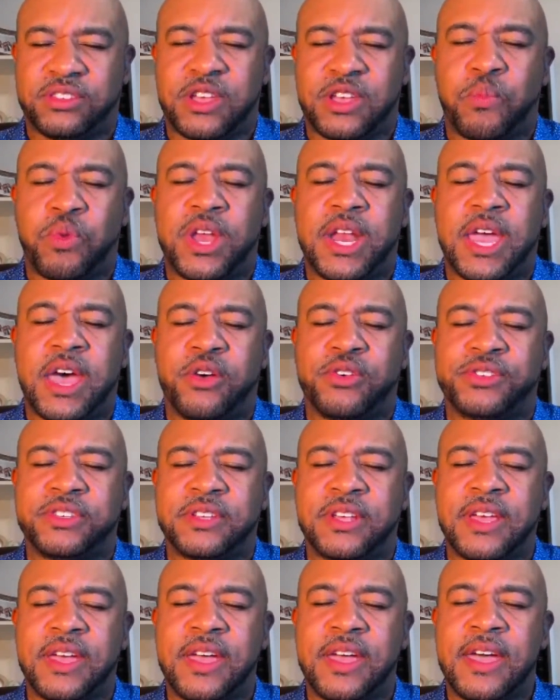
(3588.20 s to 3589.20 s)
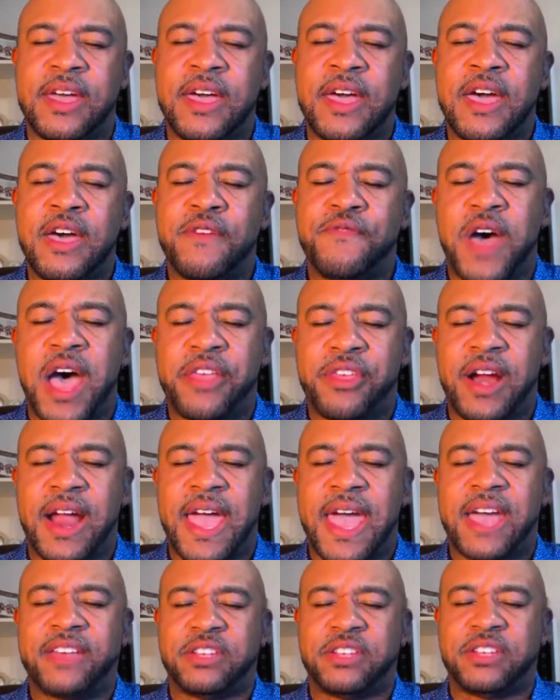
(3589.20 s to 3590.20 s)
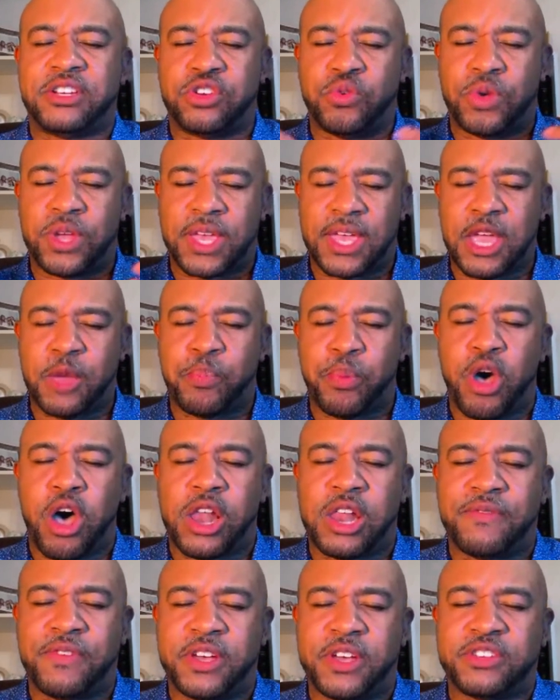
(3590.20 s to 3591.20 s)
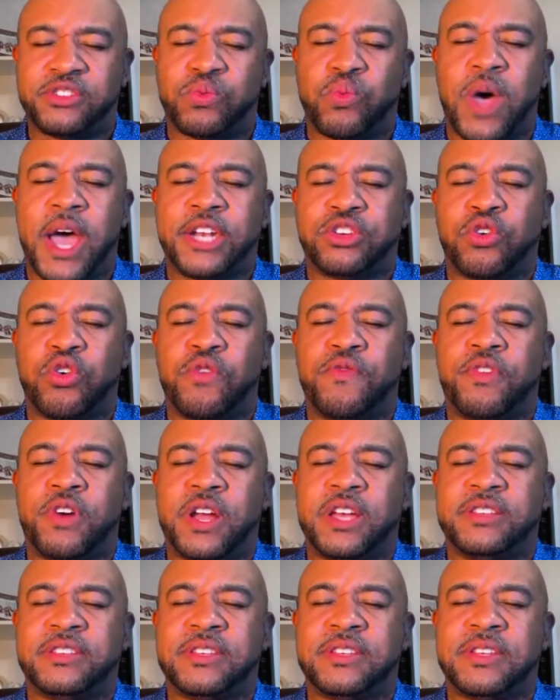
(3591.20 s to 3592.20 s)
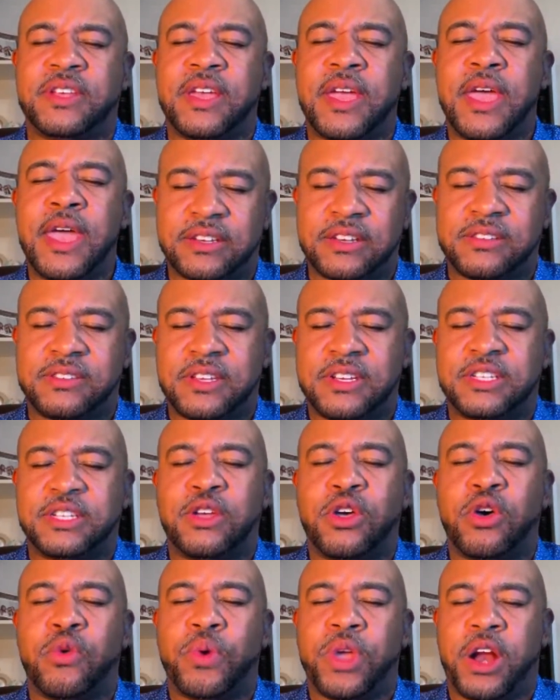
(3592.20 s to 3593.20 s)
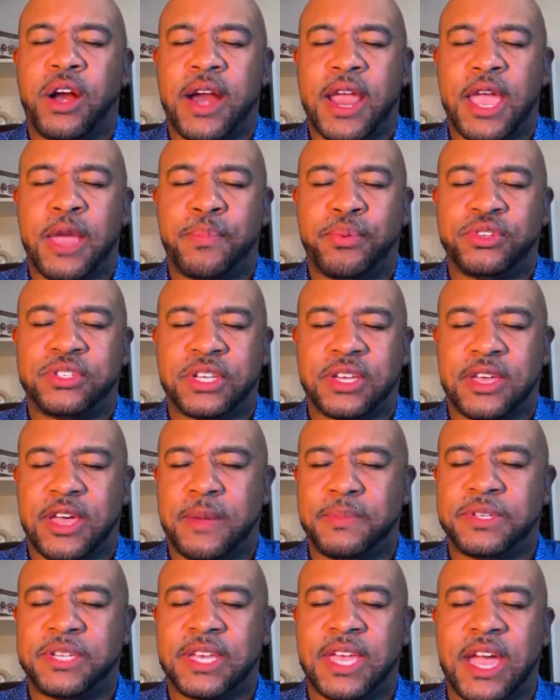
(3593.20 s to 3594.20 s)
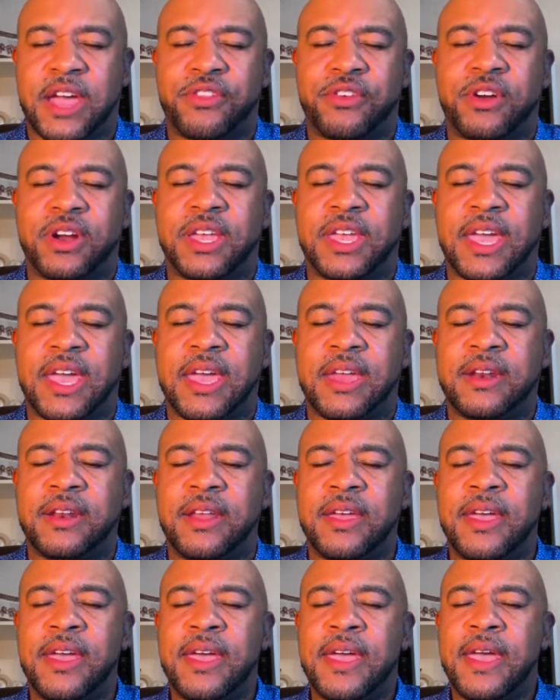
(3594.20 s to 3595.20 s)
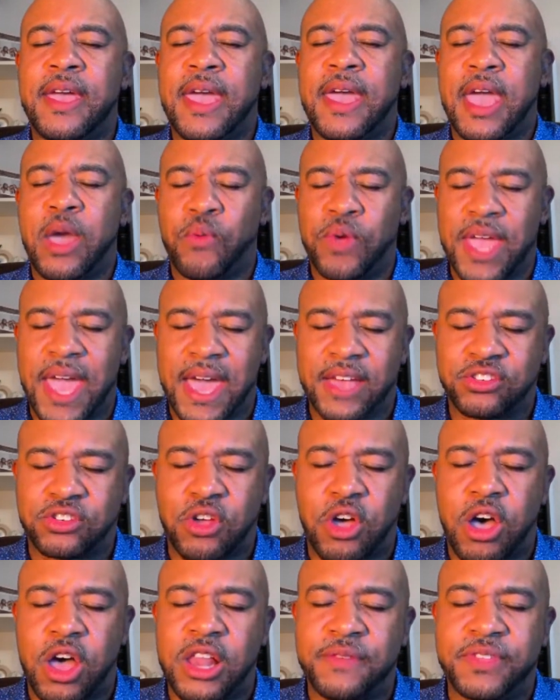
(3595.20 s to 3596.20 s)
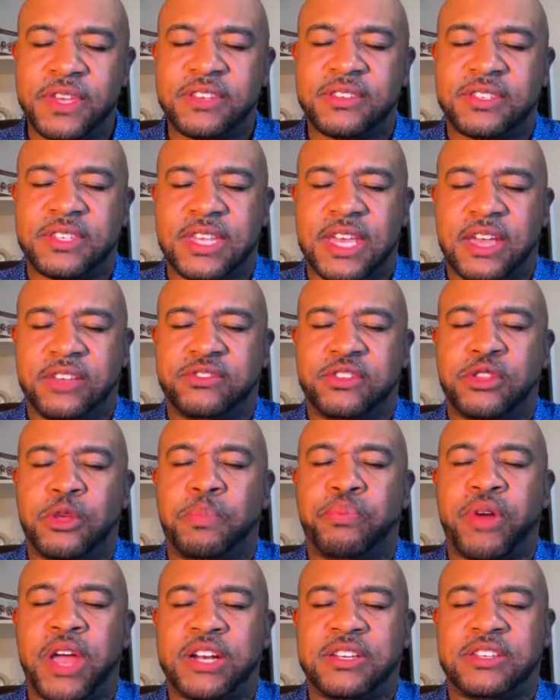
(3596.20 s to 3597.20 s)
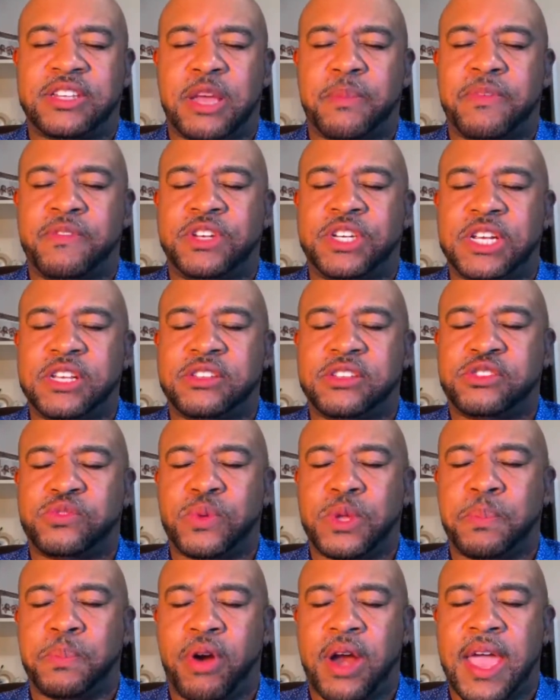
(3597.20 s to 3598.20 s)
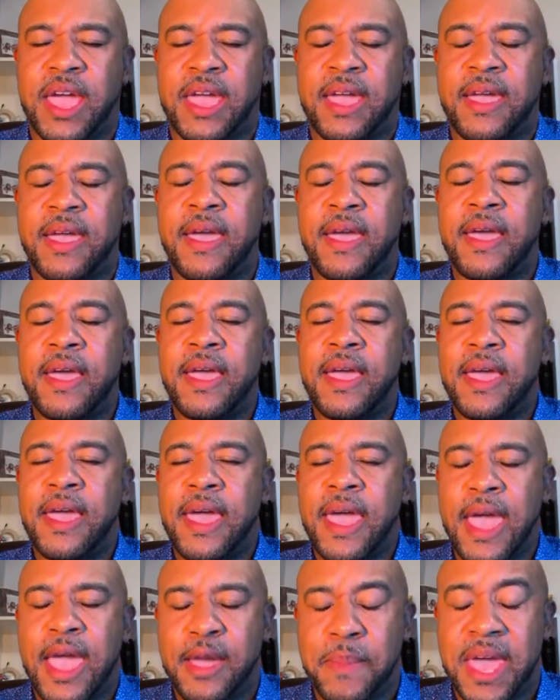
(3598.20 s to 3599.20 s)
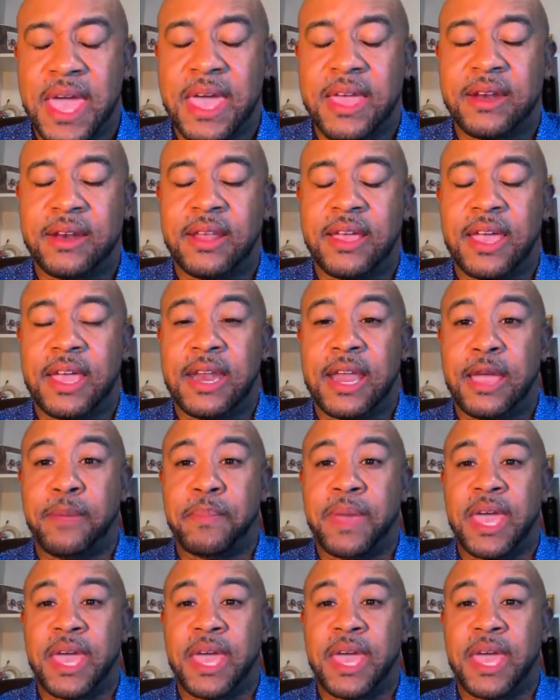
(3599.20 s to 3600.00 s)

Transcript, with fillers: Father, I ask that you would keep all of us, watch over us, and protect us until we are able to come together again. And we ask all of these things in the precious name of Jesus, we pray. Amen and amen.